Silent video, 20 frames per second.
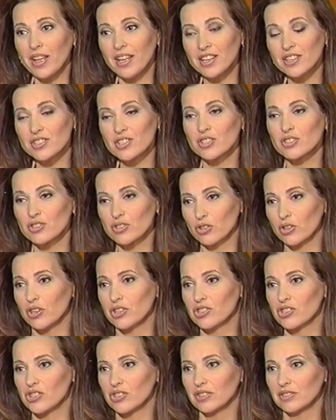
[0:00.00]
Is the
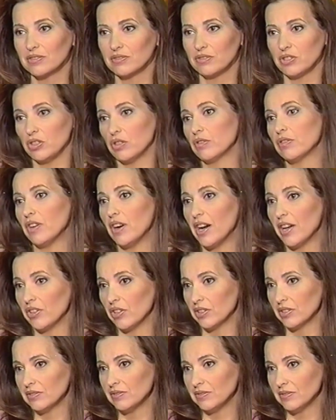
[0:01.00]
search for your
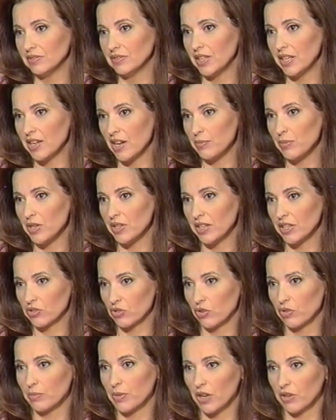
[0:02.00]
father, and I mean that
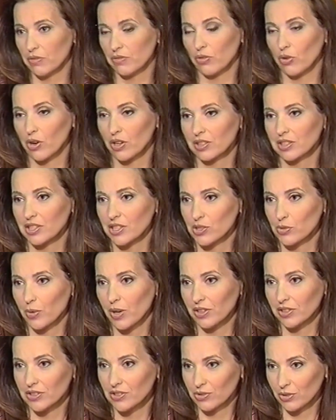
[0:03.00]
sort of metaphorically as
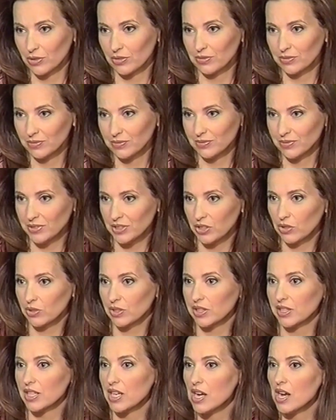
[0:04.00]
well as sort of
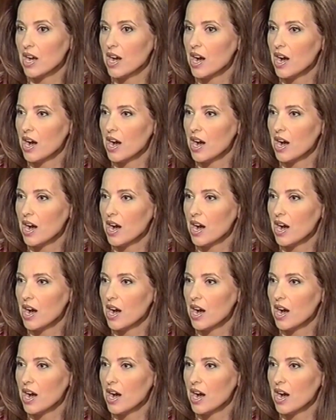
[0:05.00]
literally,